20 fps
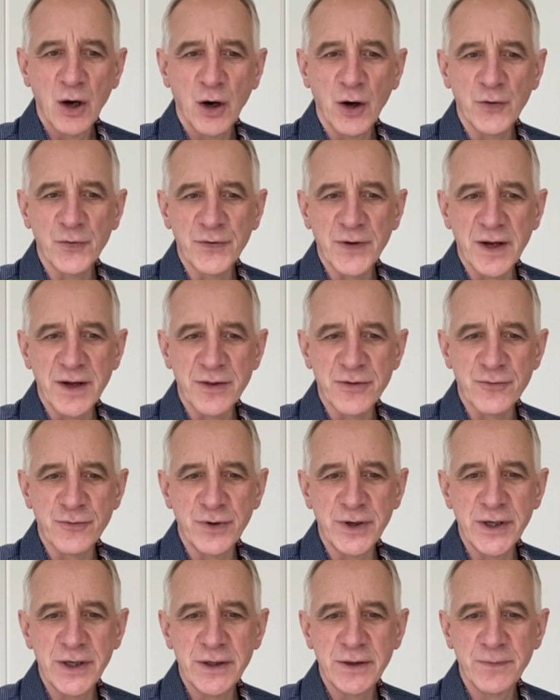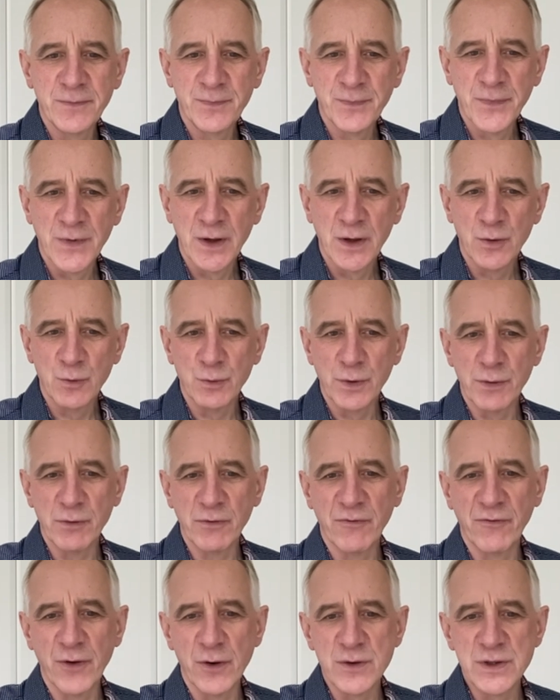On day 3, we will
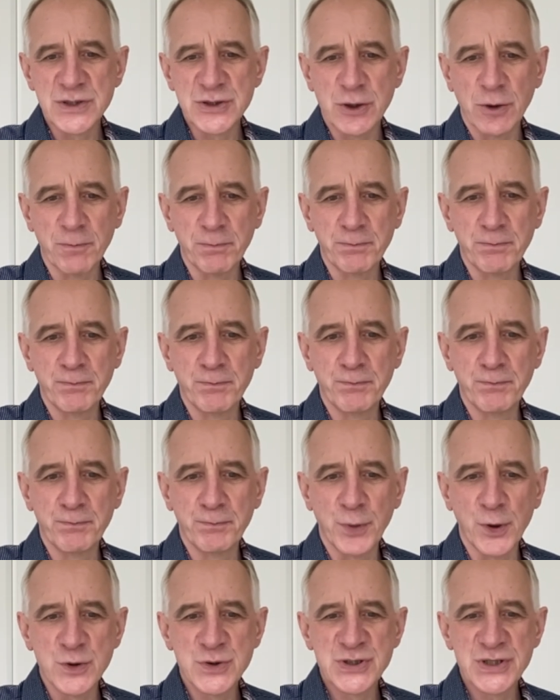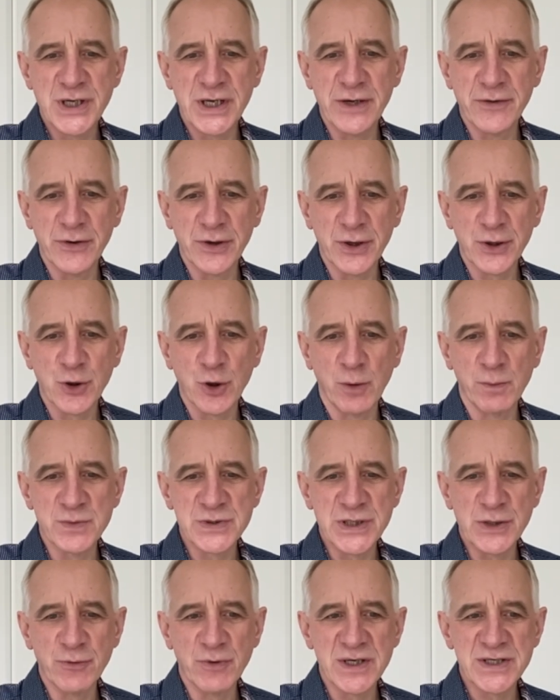focus on posterior
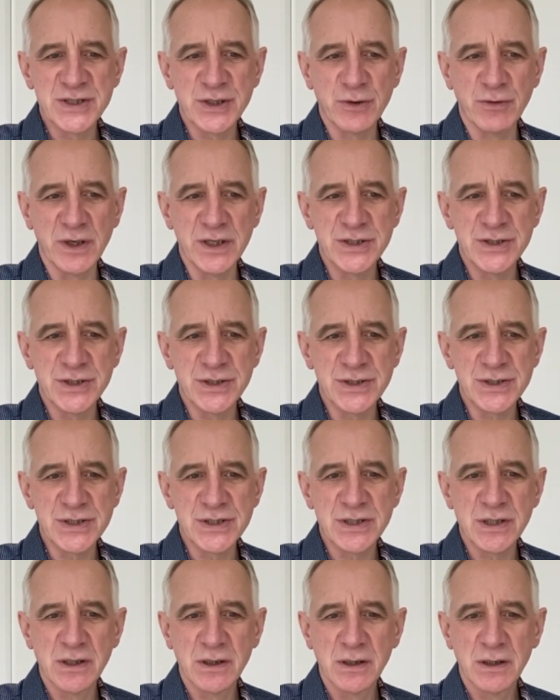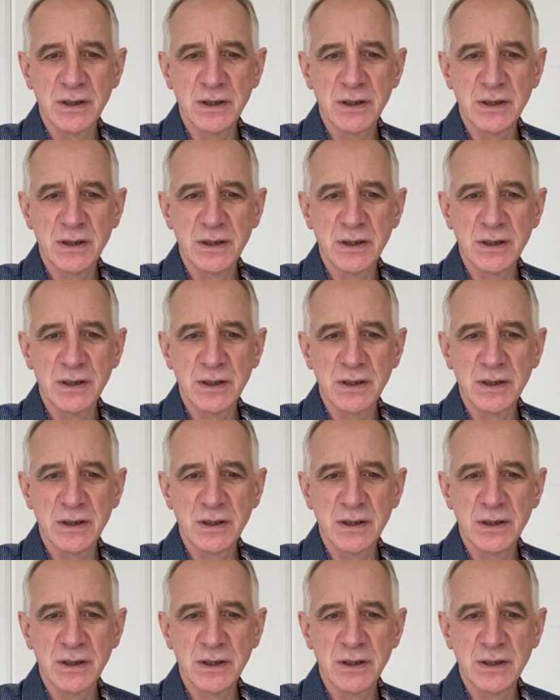composite restorations.